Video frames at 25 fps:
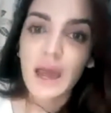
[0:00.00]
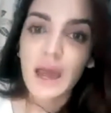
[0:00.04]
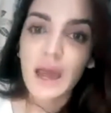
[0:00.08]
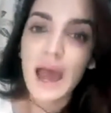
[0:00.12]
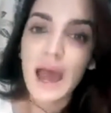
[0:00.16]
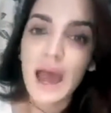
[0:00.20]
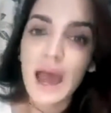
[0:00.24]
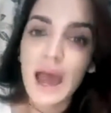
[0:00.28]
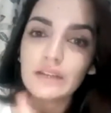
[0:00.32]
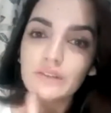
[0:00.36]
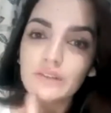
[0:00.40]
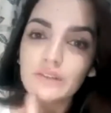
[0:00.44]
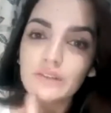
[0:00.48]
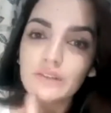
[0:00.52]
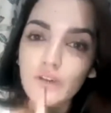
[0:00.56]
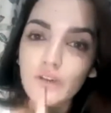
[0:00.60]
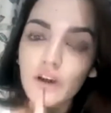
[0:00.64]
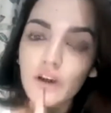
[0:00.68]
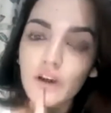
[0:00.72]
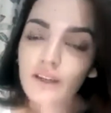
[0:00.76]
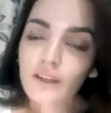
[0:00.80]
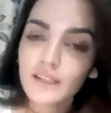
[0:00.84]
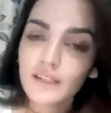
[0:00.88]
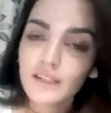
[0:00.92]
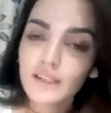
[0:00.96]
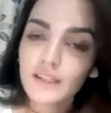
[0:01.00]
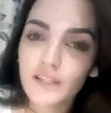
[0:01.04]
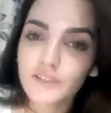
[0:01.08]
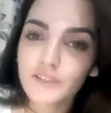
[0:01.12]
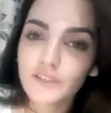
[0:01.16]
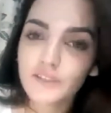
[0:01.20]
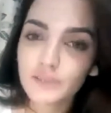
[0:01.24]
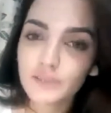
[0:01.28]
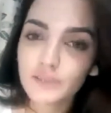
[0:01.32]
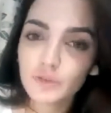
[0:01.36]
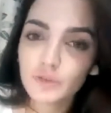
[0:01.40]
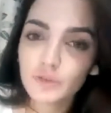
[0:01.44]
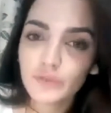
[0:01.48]
And for another
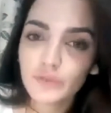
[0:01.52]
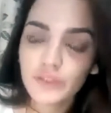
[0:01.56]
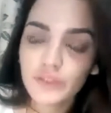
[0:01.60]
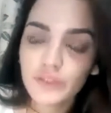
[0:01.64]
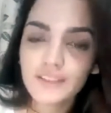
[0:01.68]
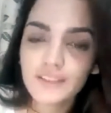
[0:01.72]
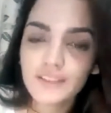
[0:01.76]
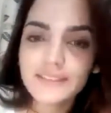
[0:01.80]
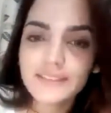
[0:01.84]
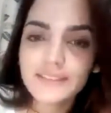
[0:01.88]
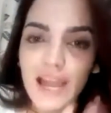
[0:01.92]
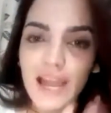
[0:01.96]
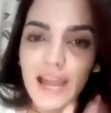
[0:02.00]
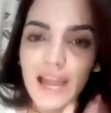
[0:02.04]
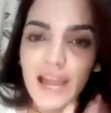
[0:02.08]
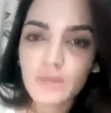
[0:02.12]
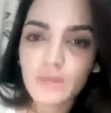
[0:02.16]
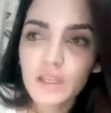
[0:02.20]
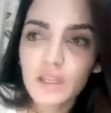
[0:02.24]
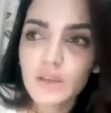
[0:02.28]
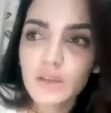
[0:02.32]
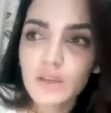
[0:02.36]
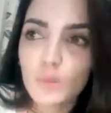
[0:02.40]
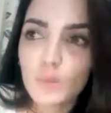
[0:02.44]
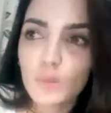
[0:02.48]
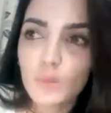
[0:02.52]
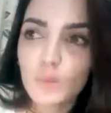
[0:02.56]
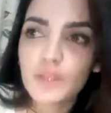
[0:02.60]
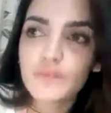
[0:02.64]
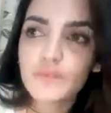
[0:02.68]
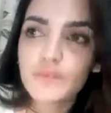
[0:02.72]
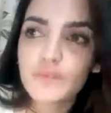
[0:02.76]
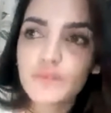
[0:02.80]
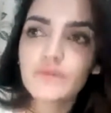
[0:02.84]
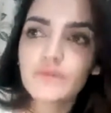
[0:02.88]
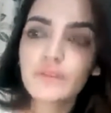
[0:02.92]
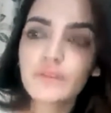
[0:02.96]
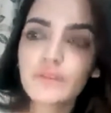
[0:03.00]
movie the timing was
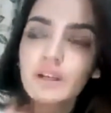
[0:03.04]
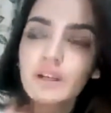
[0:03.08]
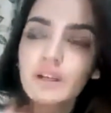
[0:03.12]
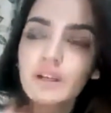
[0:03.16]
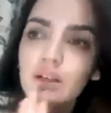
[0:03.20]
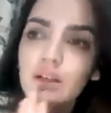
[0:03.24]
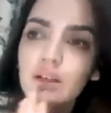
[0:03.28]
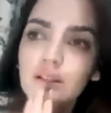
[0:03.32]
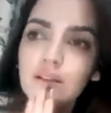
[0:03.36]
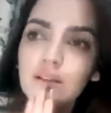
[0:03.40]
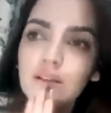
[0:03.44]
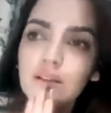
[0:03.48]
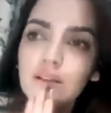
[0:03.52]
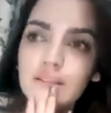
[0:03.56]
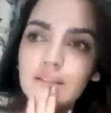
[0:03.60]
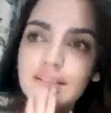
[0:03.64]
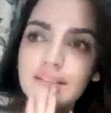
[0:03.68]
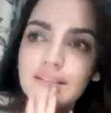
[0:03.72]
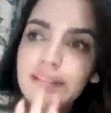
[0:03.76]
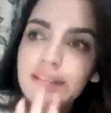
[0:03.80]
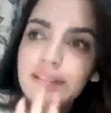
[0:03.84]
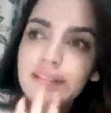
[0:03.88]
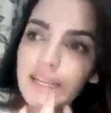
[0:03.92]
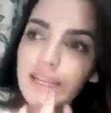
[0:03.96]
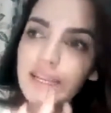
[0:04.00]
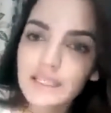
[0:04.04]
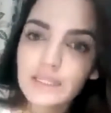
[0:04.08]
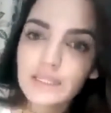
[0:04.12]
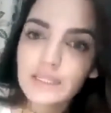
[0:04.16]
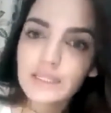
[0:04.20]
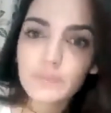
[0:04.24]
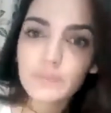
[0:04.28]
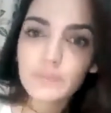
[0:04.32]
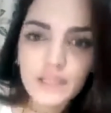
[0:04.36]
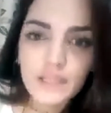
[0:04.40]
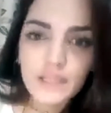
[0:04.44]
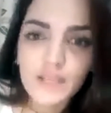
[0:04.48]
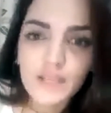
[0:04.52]
10
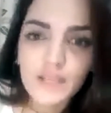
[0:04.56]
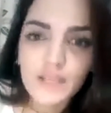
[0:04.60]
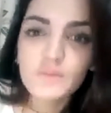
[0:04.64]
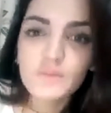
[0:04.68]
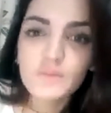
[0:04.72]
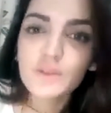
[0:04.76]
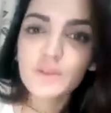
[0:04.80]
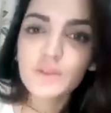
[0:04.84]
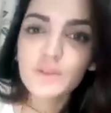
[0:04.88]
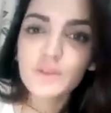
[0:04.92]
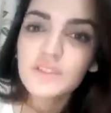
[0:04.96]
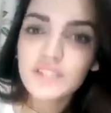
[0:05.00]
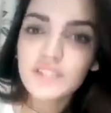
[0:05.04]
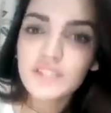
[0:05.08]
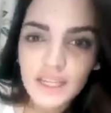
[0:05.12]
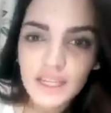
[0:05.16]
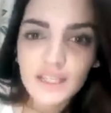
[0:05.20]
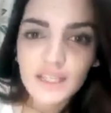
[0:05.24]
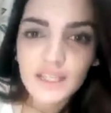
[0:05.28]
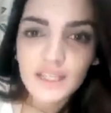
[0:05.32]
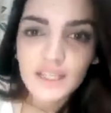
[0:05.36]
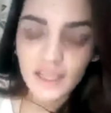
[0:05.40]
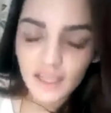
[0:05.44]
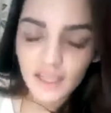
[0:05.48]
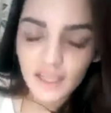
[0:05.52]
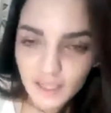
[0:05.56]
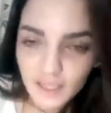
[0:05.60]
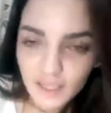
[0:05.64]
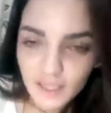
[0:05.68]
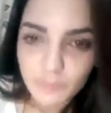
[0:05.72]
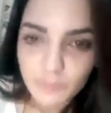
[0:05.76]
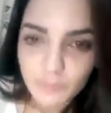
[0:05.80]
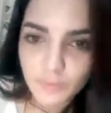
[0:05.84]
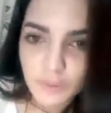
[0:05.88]
p.m. to 10 a.m.